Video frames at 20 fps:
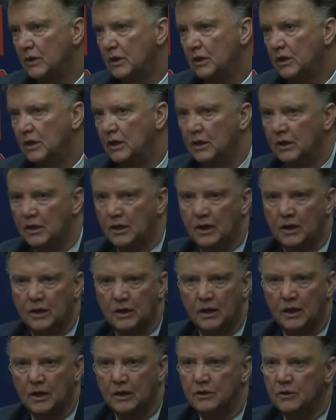
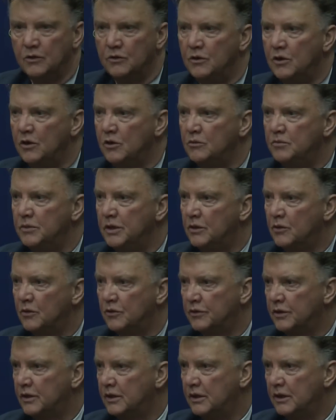Yeah, I don't know,
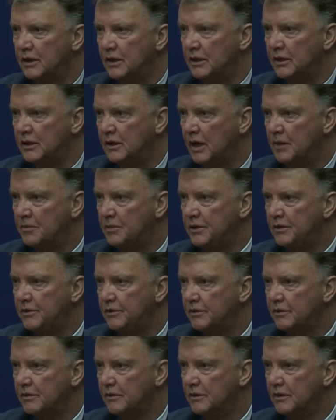because it
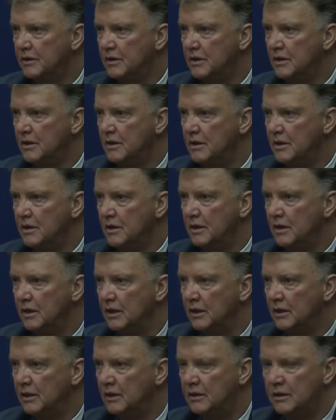happens.
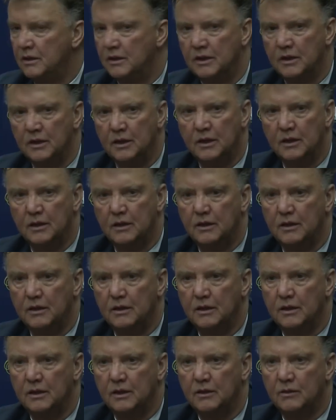And
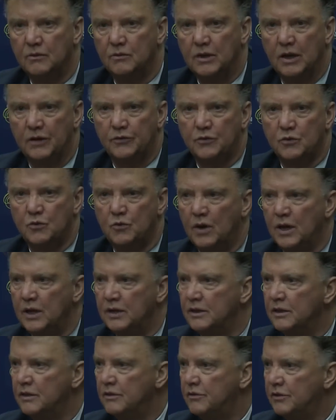we have to
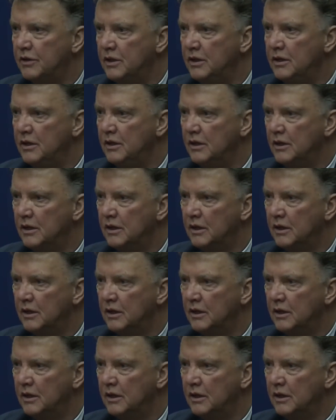wait and see